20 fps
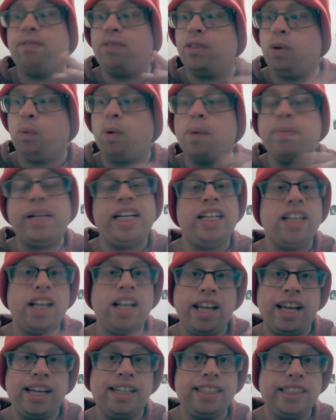
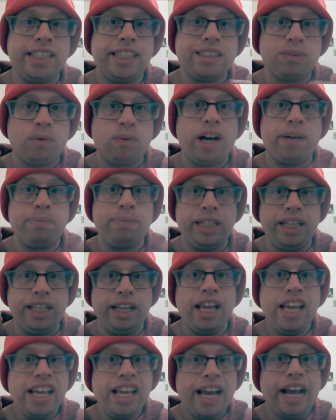woman doesn't want to
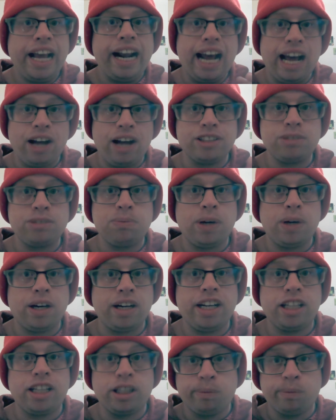be in a house where
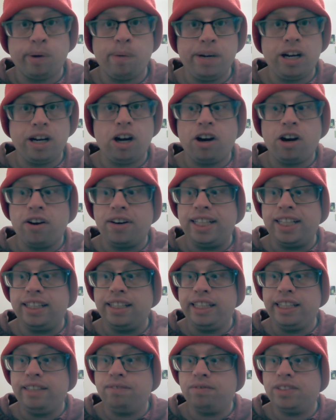another woman already
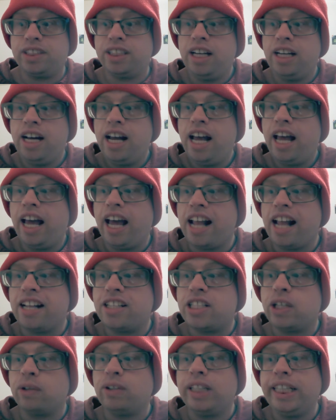lives.
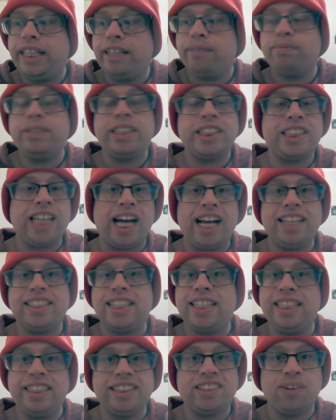And so Liam decides
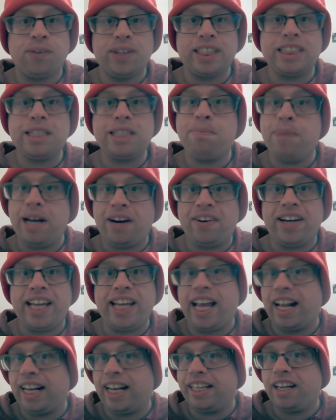that he's going to
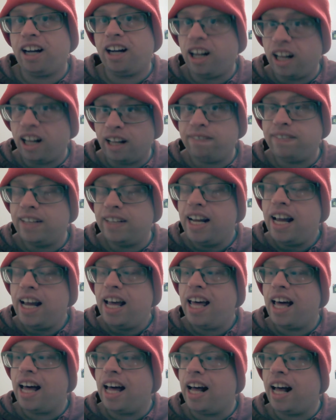marry Ellen off
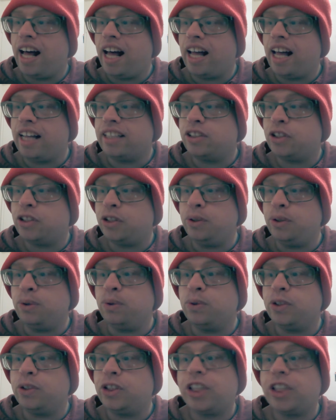
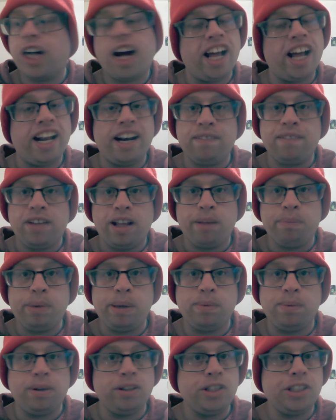to Sean, of all
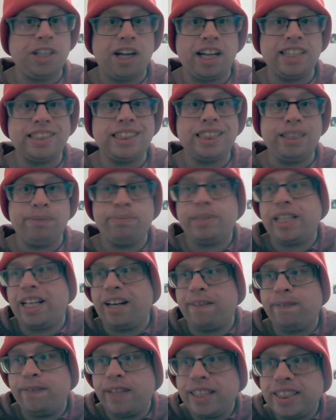people. Sean seems
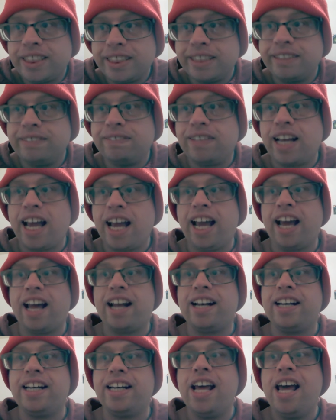inoffensive,
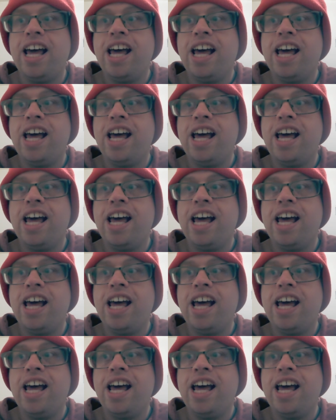and